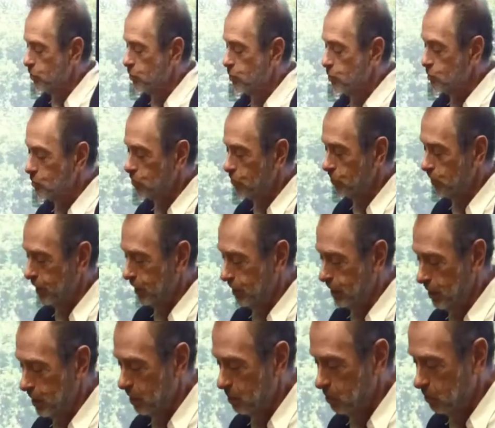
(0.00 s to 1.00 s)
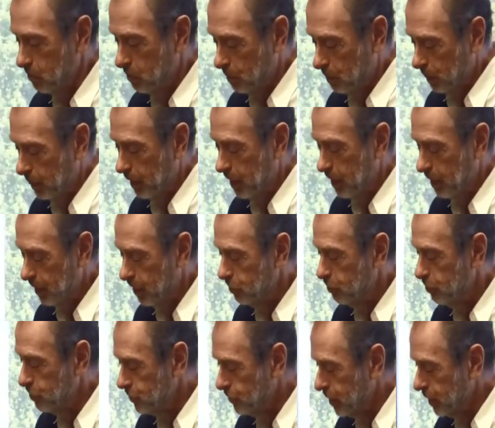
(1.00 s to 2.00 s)
which was pretty
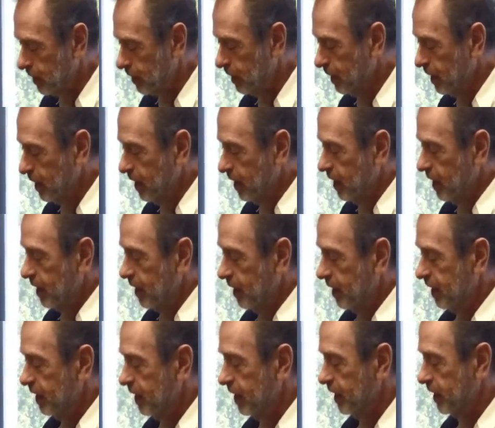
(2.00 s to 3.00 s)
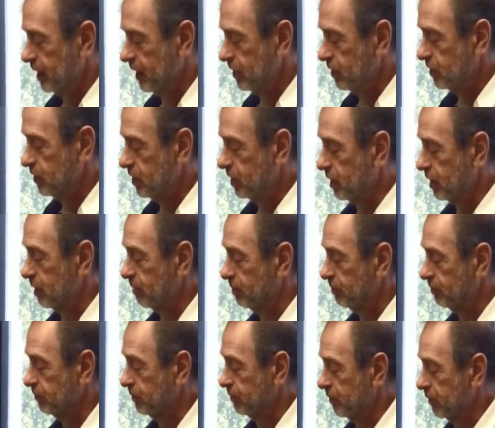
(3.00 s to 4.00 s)
interesting, and it's
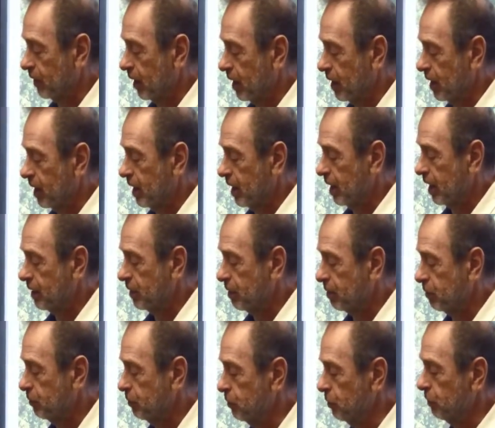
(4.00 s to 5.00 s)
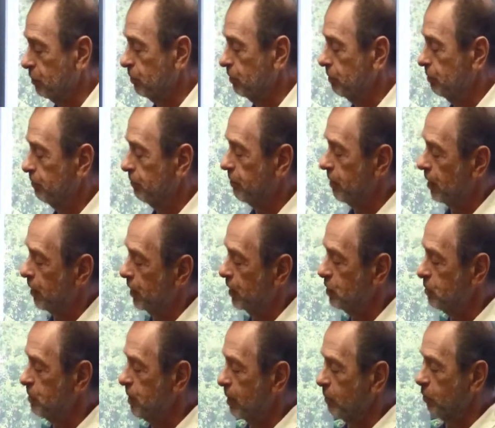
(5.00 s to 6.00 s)
through
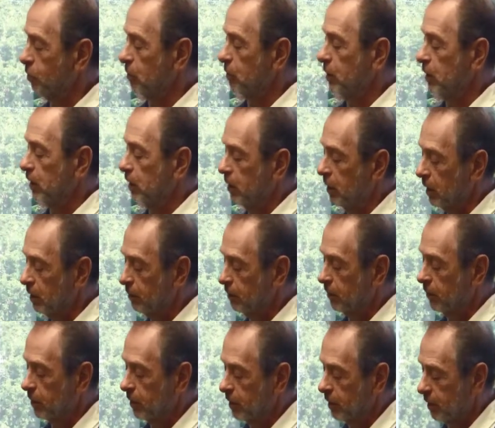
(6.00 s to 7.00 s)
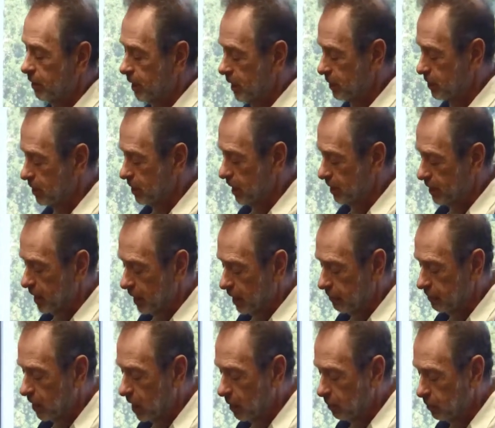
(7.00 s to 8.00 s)
various memorabilia that
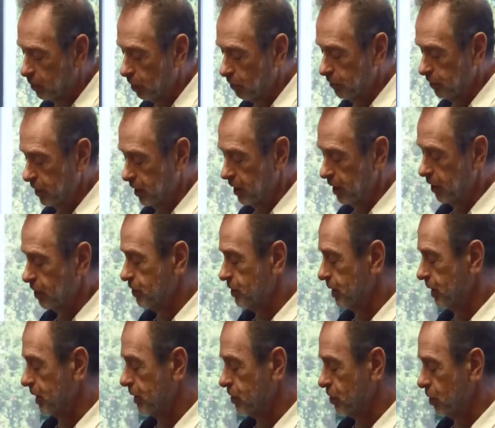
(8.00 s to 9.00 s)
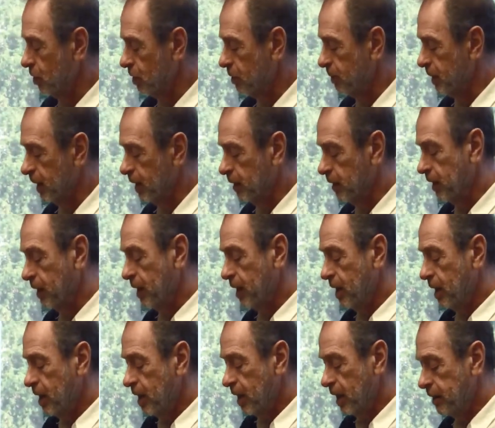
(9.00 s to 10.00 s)
I've kept over the years that I talk about.
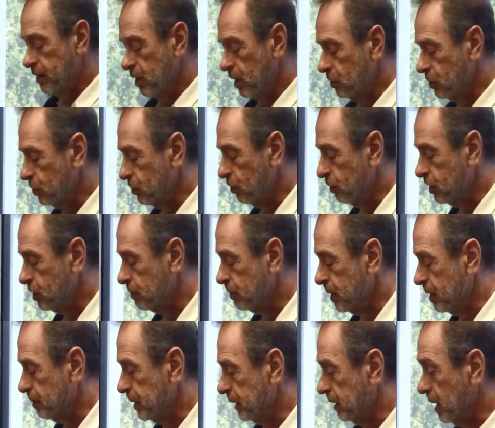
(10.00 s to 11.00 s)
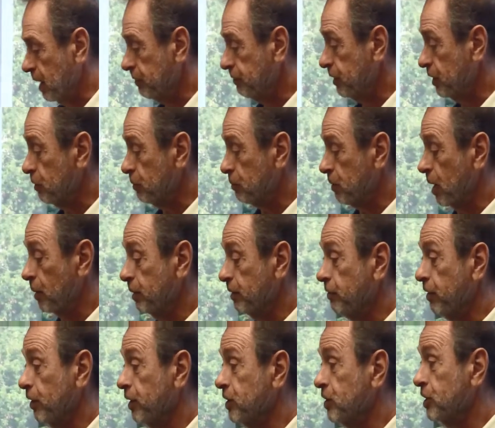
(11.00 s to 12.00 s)
I tell stories about my life that are probably
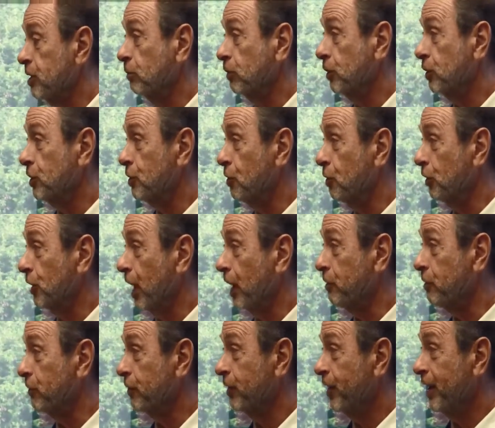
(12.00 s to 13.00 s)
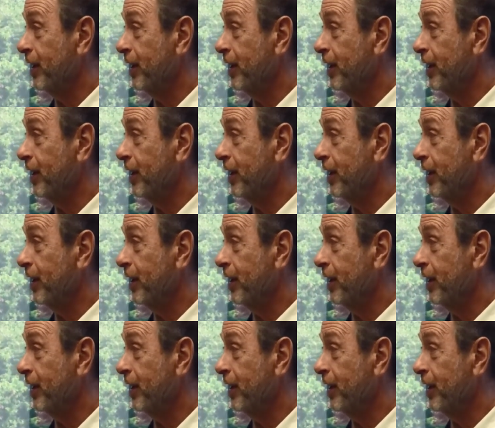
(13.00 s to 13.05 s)
very similar to your life.